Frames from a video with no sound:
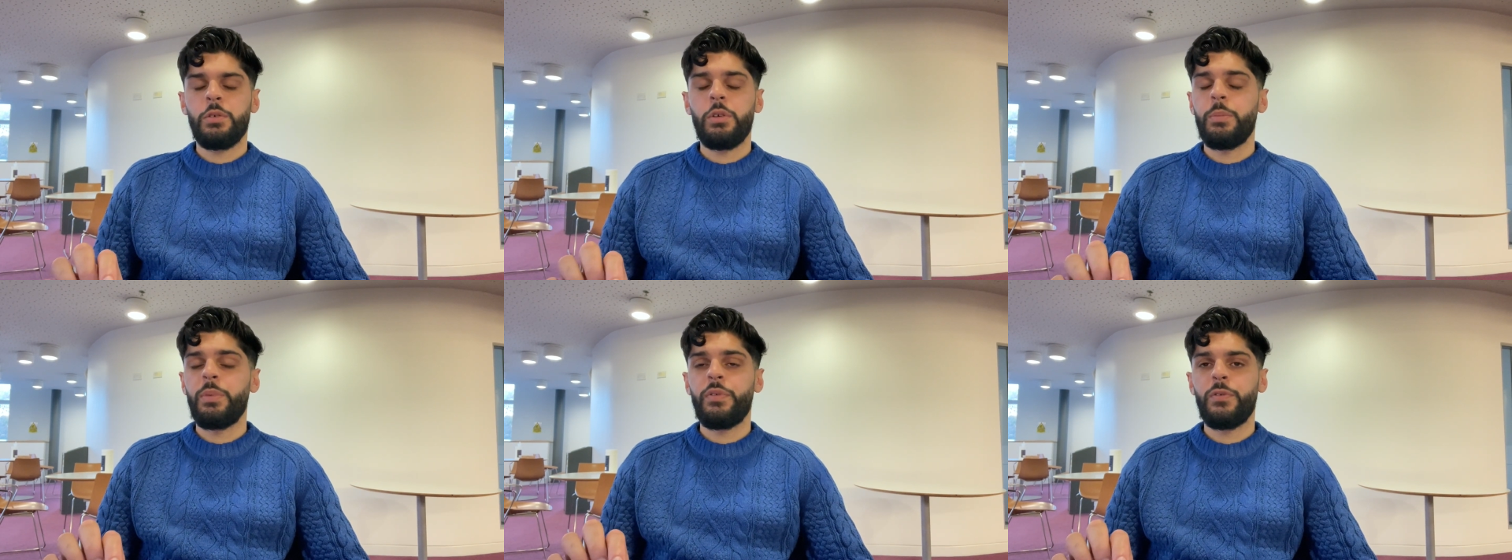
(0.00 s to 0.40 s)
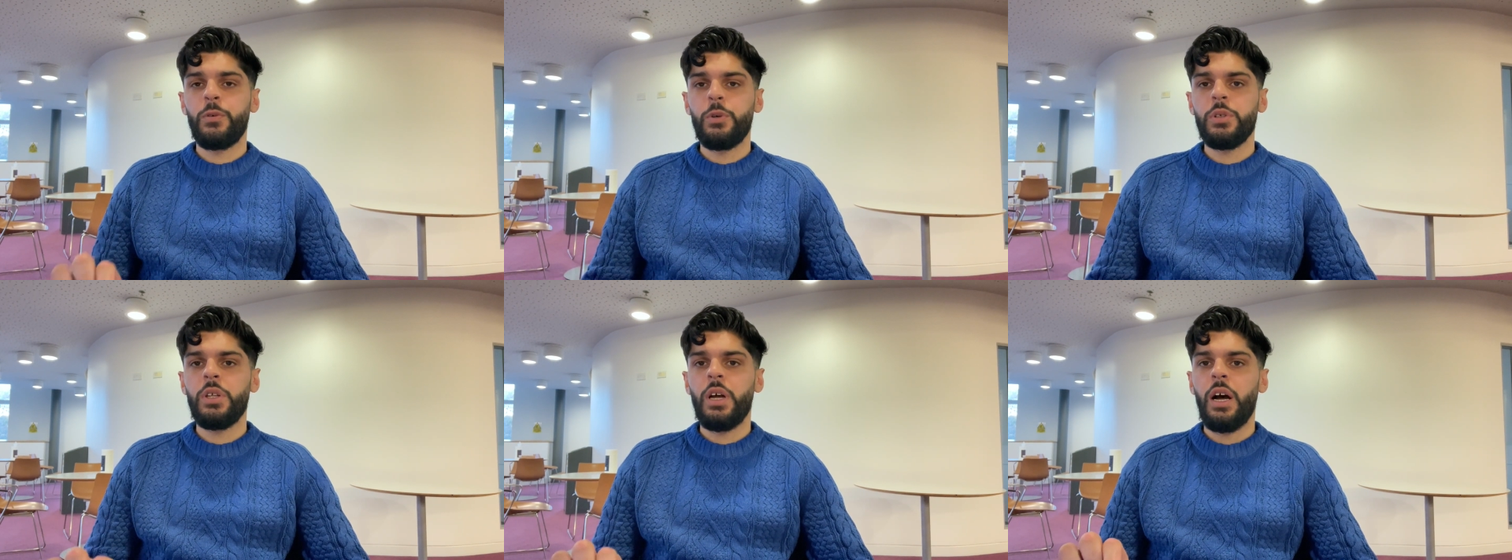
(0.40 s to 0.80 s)

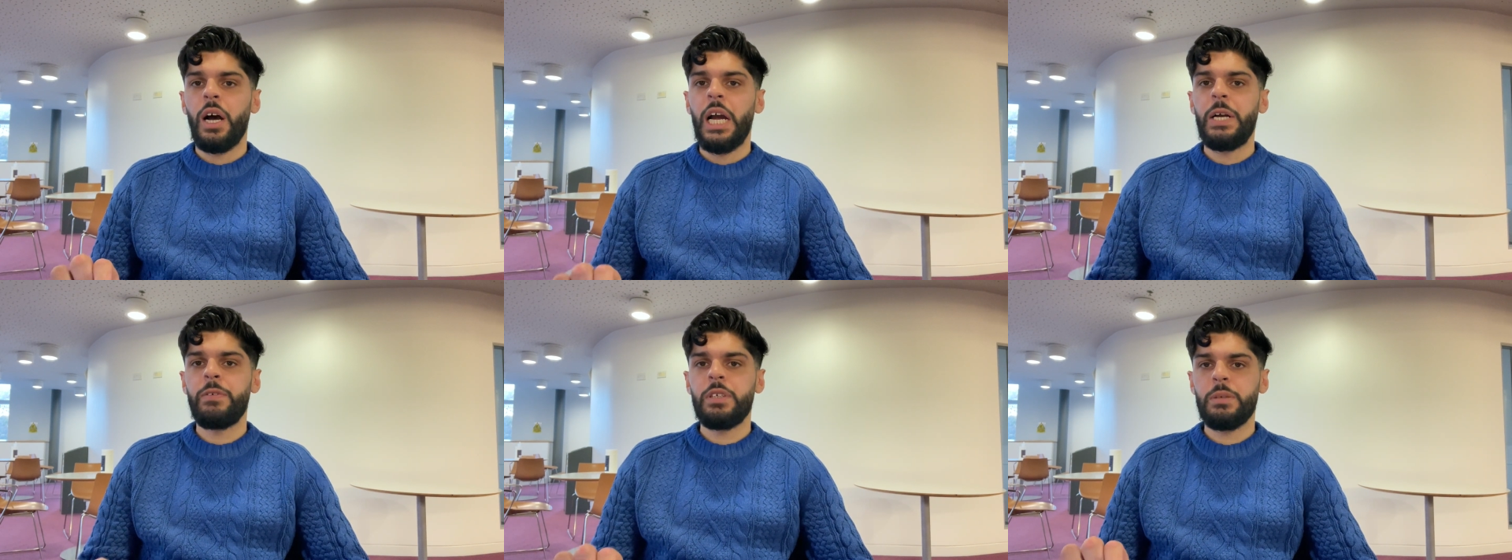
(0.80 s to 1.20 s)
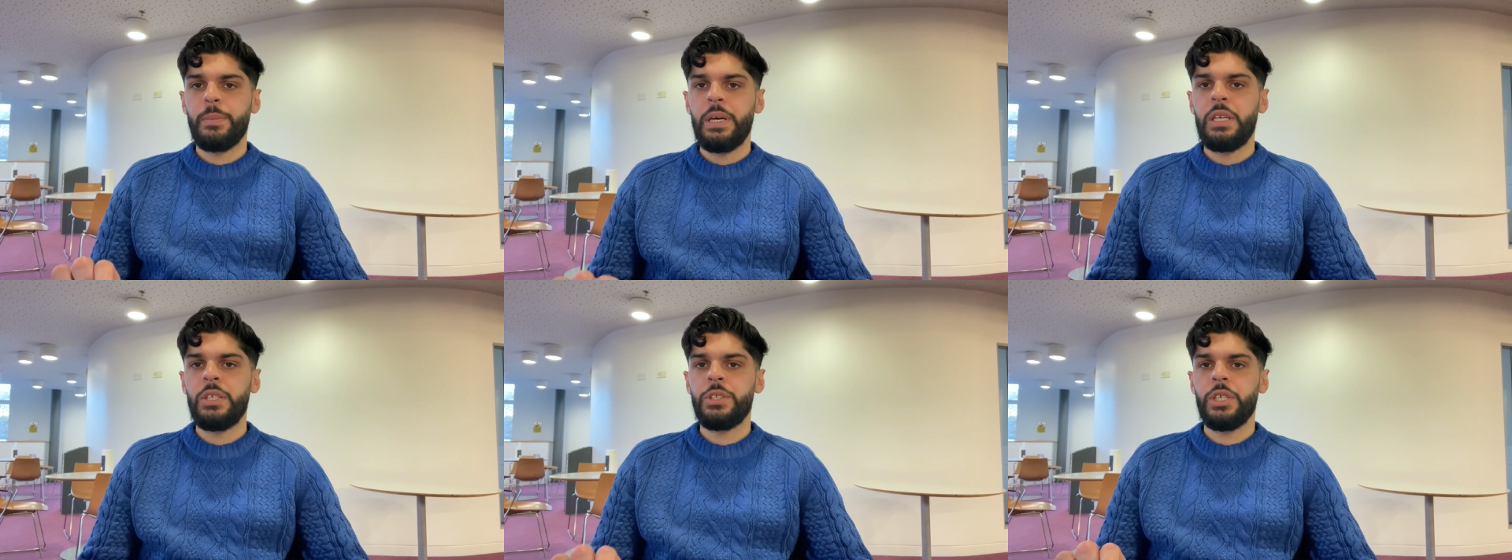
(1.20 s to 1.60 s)
before the hiring
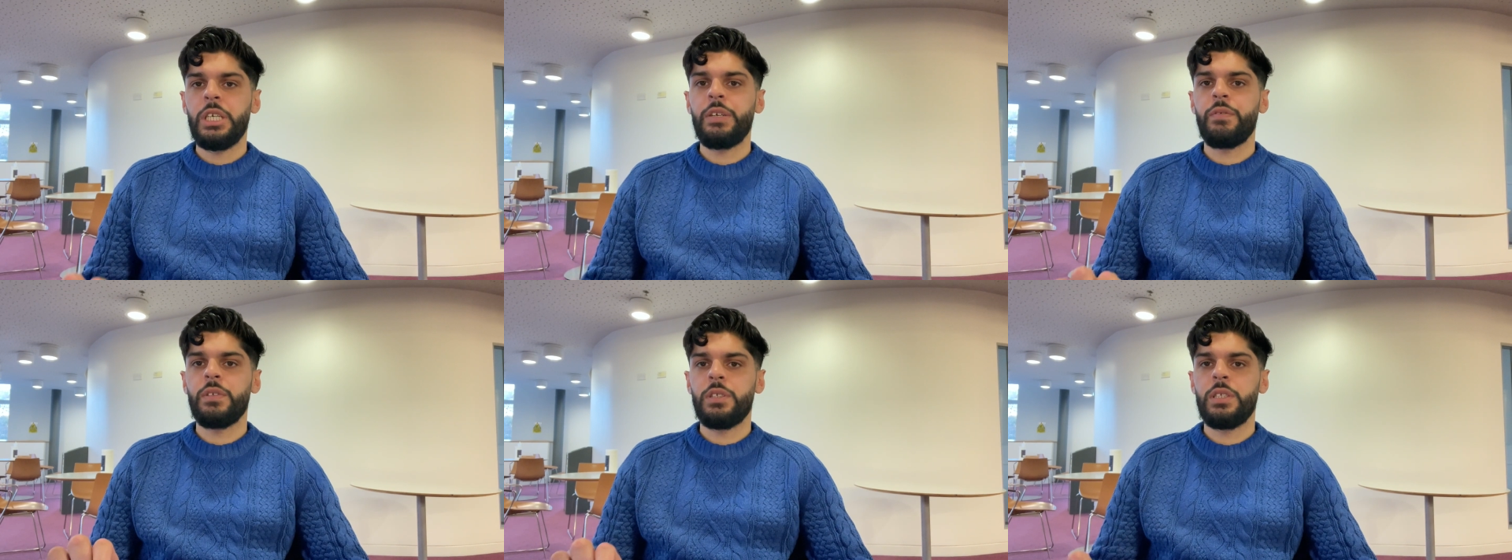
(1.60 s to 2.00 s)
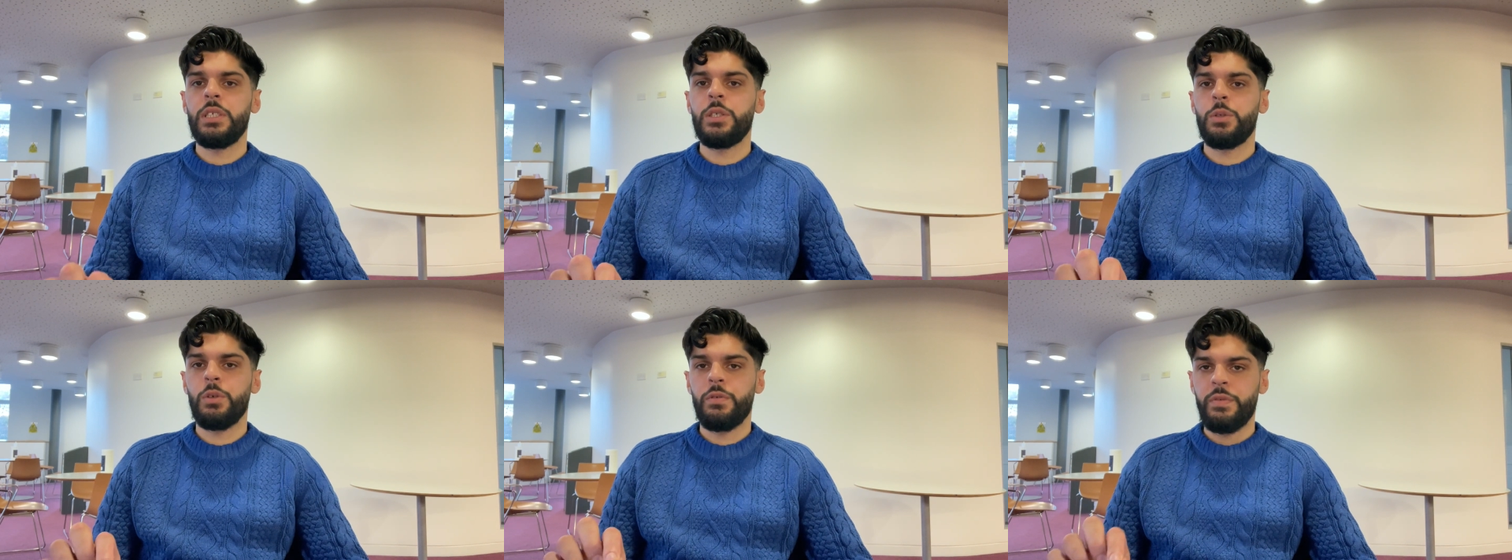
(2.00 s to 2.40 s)
manager even
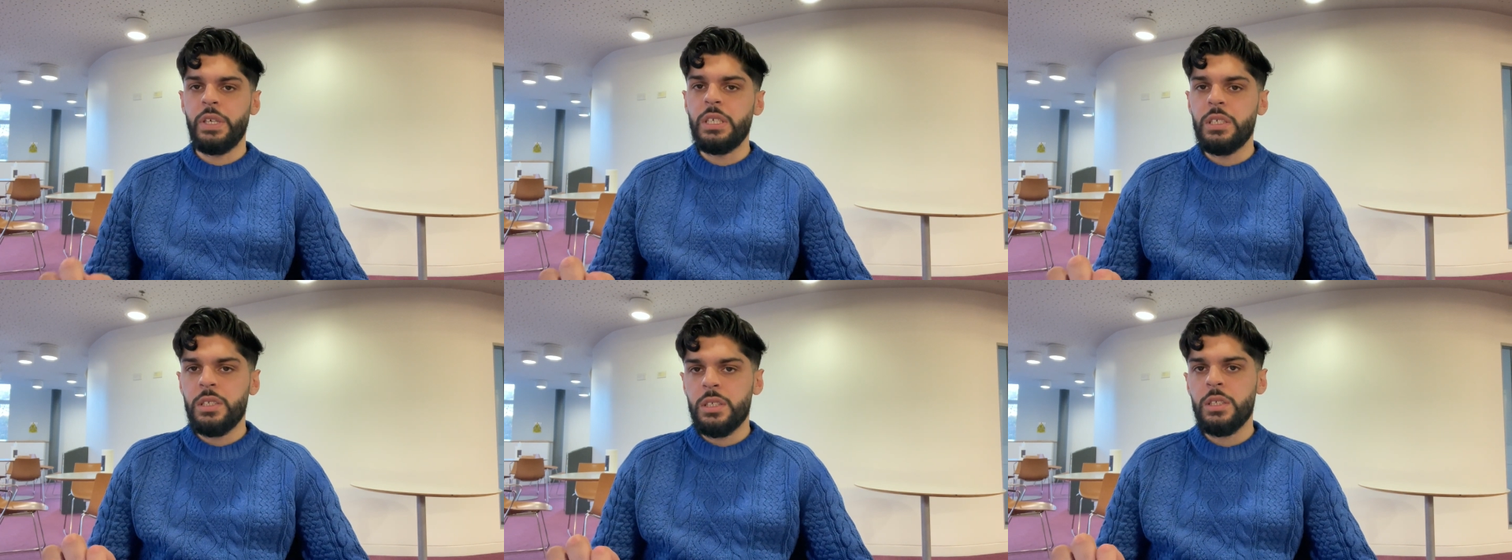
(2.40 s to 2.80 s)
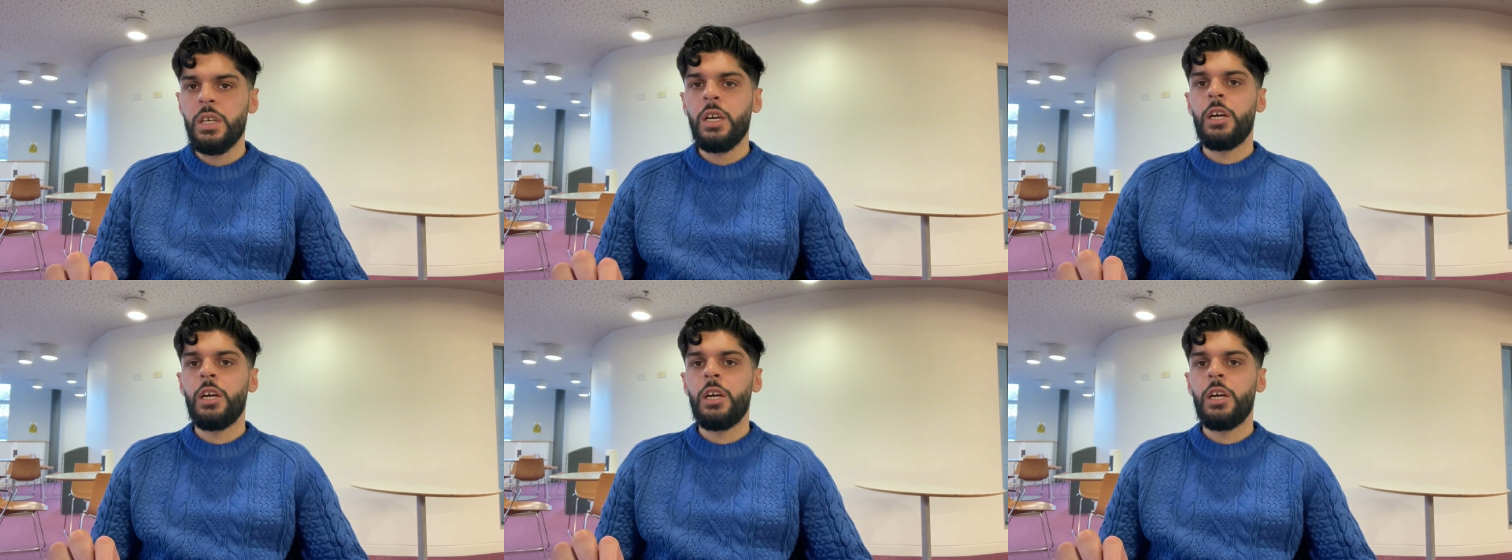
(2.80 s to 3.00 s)
sees your face,